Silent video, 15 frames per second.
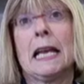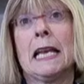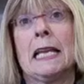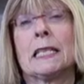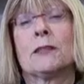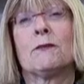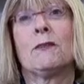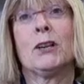
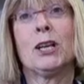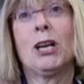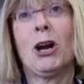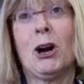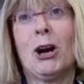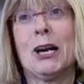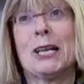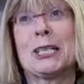it's very
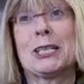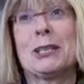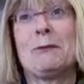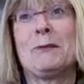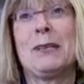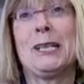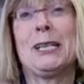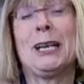hard to
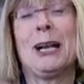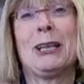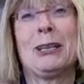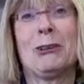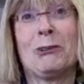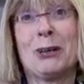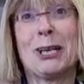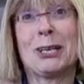be a
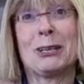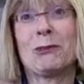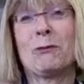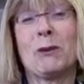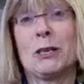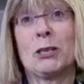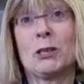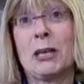lawyer
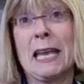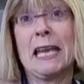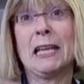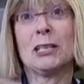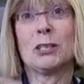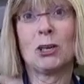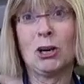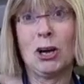when you
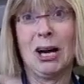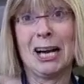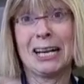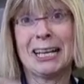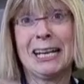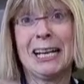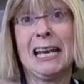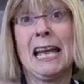can't
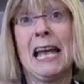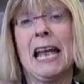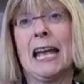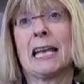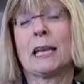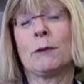talk and